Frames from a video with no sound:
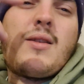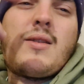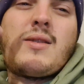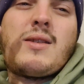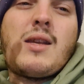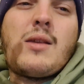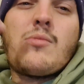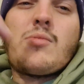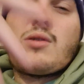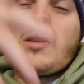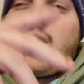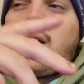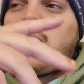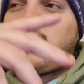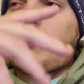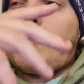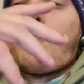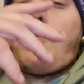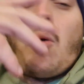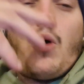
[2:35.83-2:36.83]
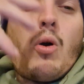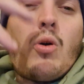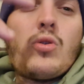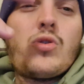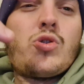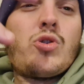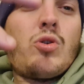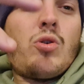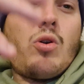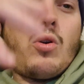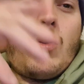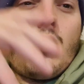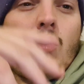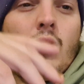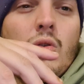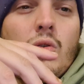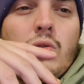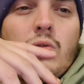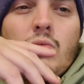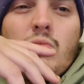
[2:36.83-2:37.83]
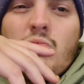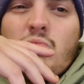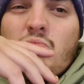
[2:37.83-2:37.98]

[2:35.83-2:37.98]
the teams like to Portugal,